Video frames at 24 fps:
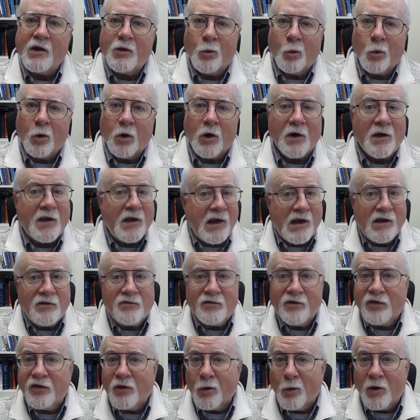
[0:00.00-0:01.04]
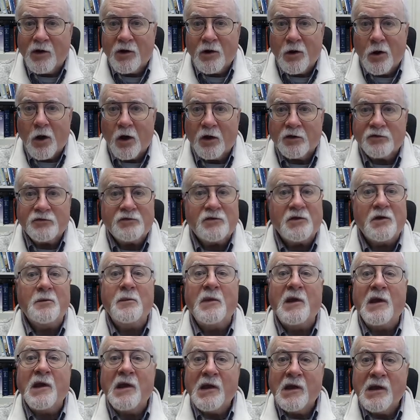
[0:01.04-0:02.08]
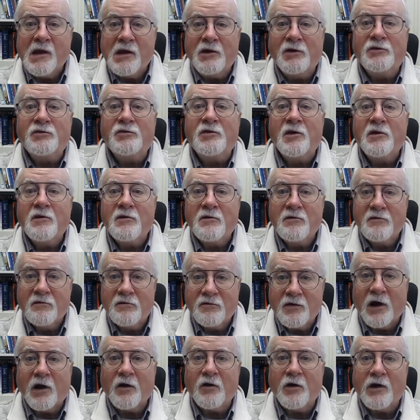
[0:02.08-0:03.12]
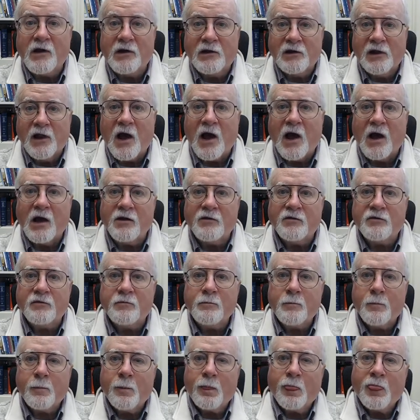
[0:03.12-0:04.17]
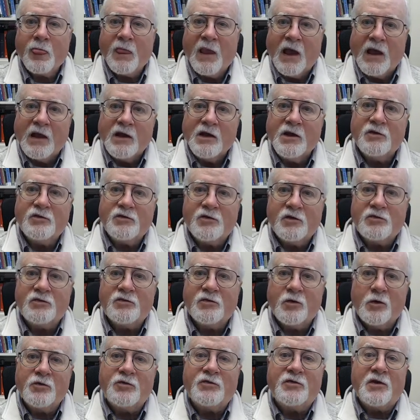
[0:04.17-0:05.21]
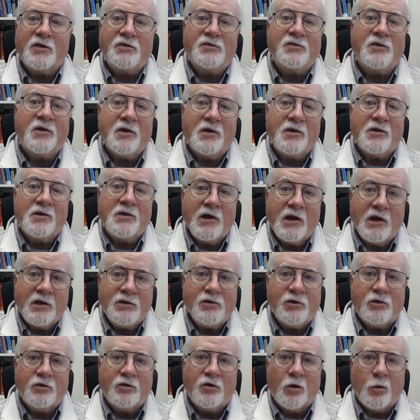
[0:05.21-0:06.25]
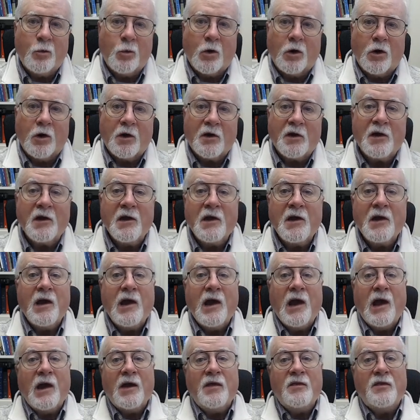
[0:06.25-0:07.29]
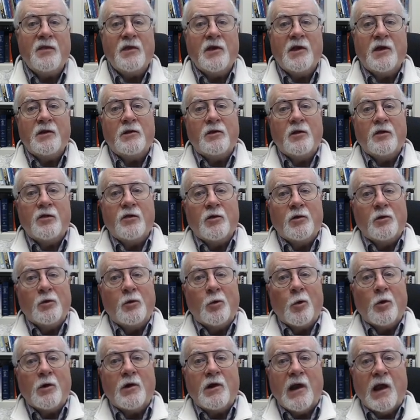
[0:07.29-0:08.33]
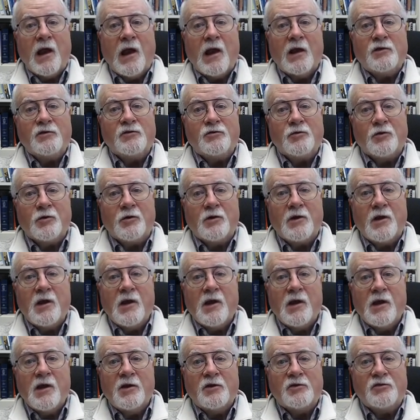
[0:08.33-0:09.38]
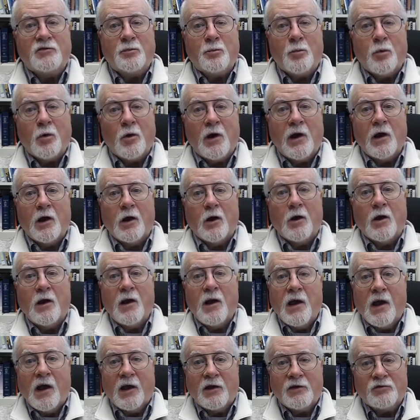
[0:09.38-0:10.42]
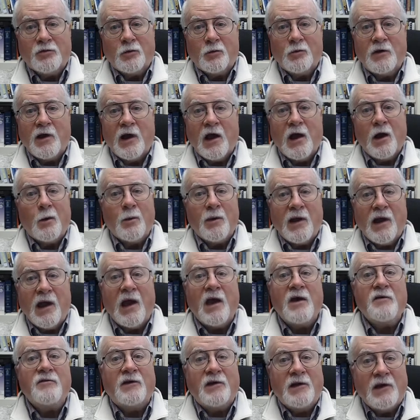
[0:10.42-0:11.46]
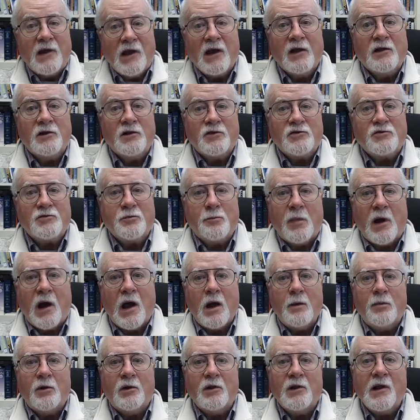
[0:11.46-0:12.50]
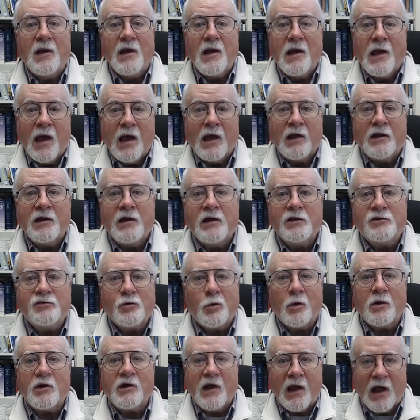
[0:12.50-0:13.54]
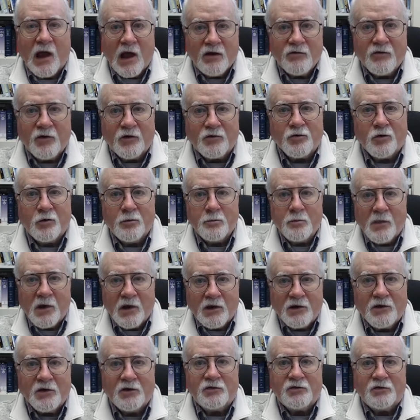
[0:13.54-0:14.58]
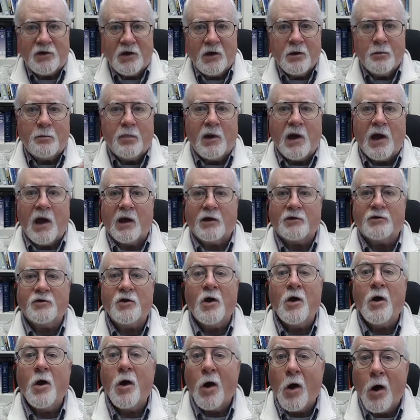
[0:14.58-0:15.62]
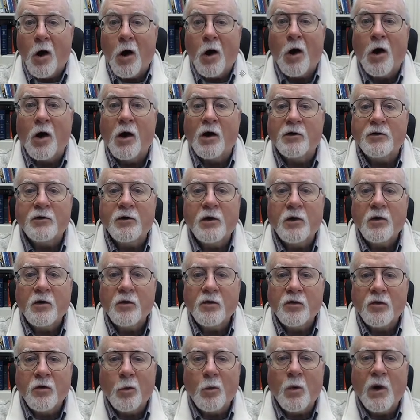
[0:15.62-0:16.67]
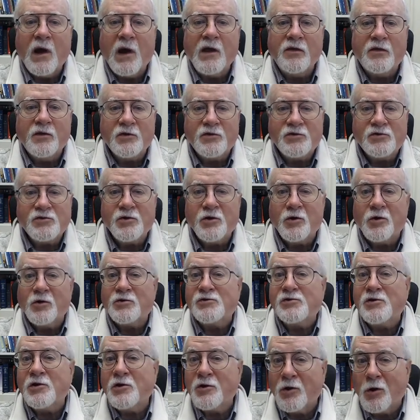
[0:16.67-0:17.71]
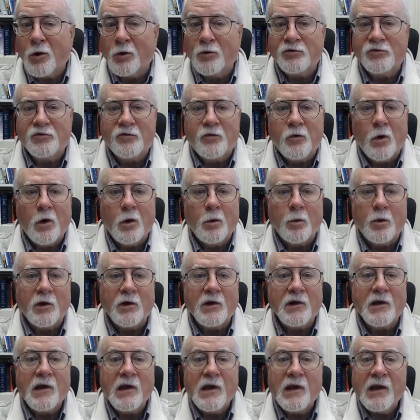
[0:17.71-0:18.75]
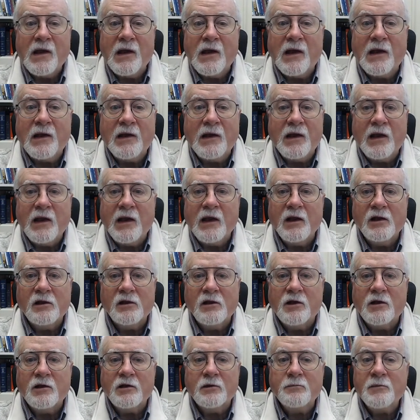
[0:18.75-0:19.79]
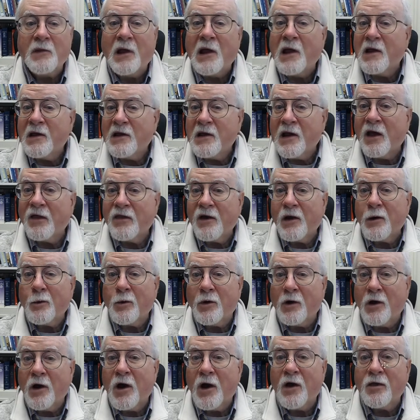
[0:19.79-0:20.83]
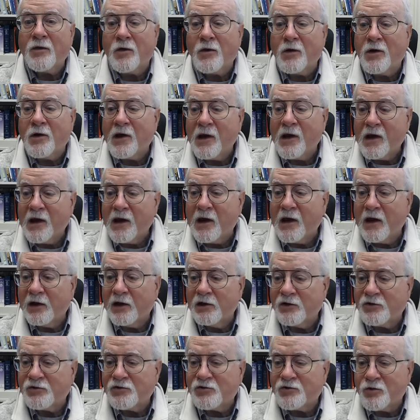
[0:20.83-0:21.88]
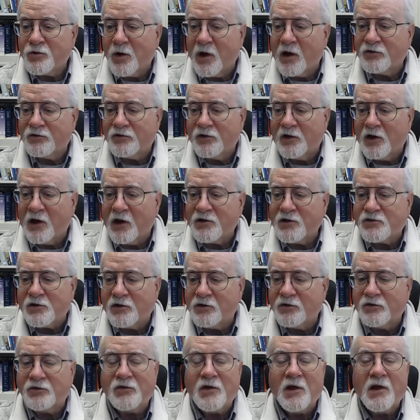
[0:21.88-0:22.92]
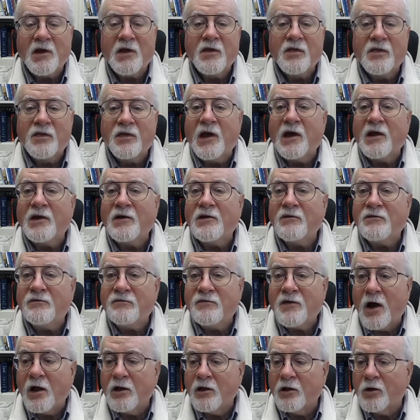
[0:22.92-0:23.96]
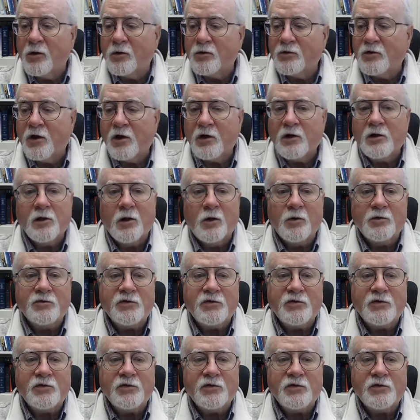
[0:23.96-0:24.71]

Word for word: work, even though it cost him his very life. And his associates continued the work, and then the Lord answered his prayer. And so now we have an English Bible and it's going to have a tremendous impact on the way the church goes forward in England. Now, there were other English translations that followed close